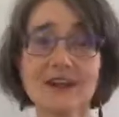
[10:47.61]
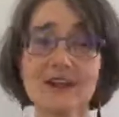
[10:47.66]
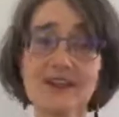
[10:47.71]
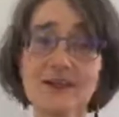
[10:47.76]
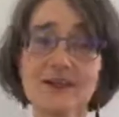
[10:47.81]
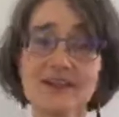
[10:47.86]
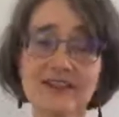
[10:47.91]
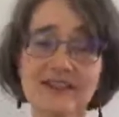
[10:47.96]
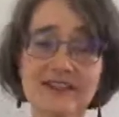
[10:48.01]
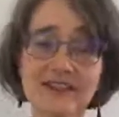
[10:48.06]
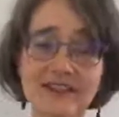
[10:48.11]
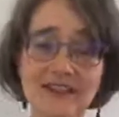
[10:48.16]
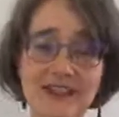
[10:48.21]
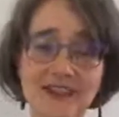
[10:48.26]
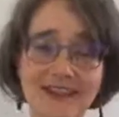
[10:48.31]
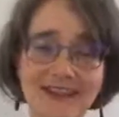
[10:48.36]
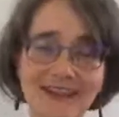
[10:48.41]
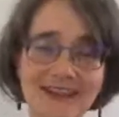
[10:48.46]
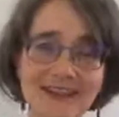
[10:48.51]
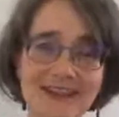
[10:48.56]
you just
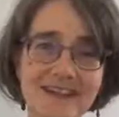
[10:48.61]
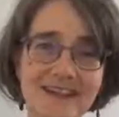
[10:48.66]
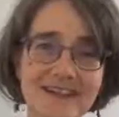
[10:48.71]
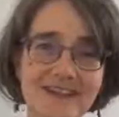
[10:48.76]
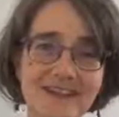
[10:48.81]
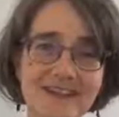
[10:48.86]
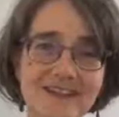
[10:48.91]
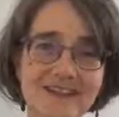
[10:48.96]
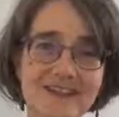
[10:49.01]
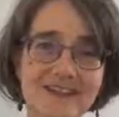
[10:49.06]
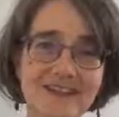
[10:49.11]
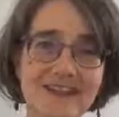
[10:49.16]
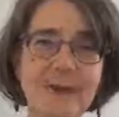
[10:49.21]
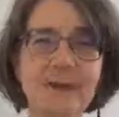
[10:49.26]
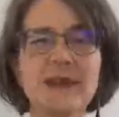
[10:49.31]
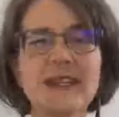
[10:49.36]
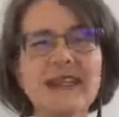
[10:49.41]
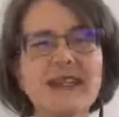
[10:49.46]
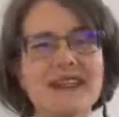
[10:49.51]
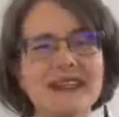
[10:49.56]
take it and just say, I'm
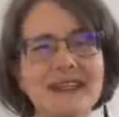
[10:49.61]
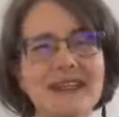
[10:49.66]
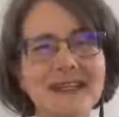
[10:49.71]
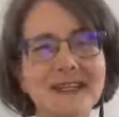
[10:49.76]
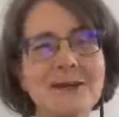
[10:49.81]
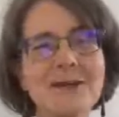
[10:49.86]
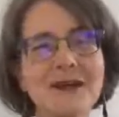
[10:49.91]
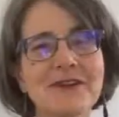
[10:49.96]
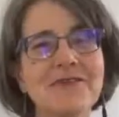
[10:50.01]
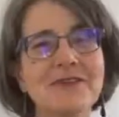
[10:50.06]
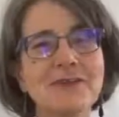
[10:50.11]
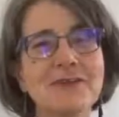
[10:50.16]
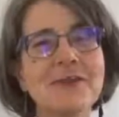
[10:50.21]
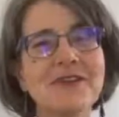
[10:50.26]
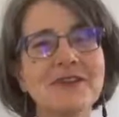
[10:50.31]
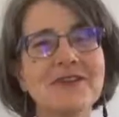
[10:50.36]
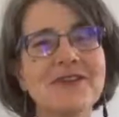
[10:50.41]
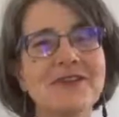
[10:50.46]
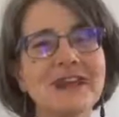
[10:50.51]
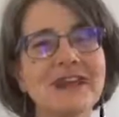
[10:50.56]
going to keep
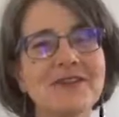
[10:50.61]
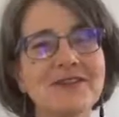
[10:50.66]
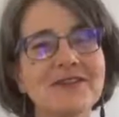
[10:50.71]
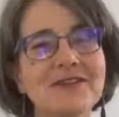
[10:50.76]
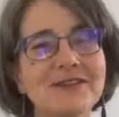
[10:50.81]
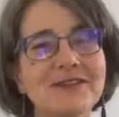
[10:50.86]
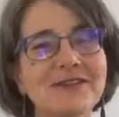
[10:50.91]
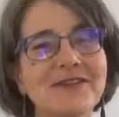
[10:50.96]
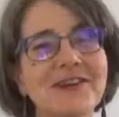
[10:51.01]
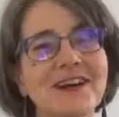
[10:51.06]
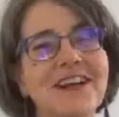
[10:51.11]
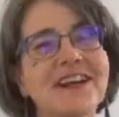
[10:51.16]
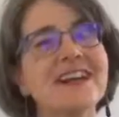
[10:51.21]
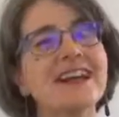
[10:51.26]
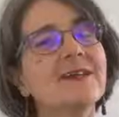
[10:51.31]
everyone safe, all right?